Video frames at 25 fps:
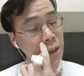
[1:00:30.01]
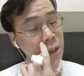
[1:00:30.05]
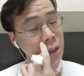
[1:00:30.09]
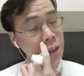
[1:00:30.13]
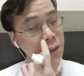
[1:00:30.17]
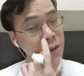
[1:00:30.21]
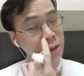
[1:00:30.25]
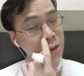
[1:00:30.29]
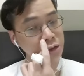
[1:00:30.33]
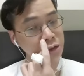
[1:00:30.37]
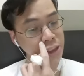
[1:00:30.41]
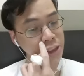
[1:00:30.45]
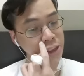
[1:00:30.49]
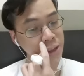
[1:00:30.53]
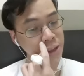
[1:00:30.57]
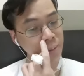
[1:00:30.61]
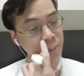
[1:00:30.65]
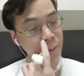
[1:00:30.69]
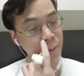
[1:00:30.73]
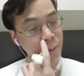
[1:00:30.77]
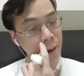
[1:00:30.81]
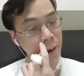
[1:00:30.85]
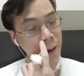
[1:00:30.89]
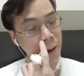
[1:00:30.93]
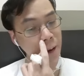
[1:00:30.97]
your ship,
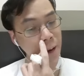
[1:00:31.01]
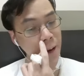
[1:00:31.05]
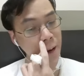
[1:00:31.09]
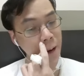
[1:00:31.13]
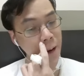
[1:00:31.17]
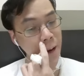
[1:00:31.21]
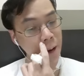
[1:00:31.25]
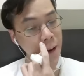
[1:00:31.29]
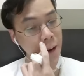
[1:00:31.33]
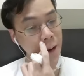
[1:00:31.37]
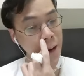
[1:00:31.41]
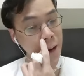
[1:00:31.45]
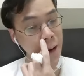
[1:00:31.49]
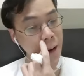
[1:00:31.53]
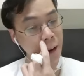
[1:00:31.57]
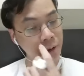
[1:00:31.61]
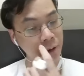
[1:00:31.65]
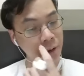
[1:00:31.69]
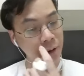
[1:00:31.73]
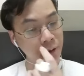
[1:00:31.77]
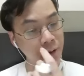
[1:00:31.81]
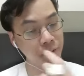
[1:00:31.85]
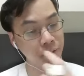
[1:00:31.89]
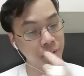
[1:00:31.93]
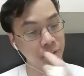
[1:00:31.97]
uh,
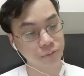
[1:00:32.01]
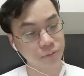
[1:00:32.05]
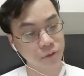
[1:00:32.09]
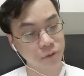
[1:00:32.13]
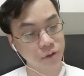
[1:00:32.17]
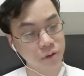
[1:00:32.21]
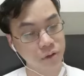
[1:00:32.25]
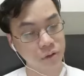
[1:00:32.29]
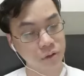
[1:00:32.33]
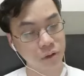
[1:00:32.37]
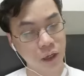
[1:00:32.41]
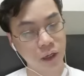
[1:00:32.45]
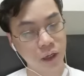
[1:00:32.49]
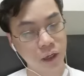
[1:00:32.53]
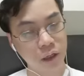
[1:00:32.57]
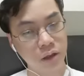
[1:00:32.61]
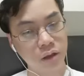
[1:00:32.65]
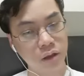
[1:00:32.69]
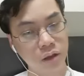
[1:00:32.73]
and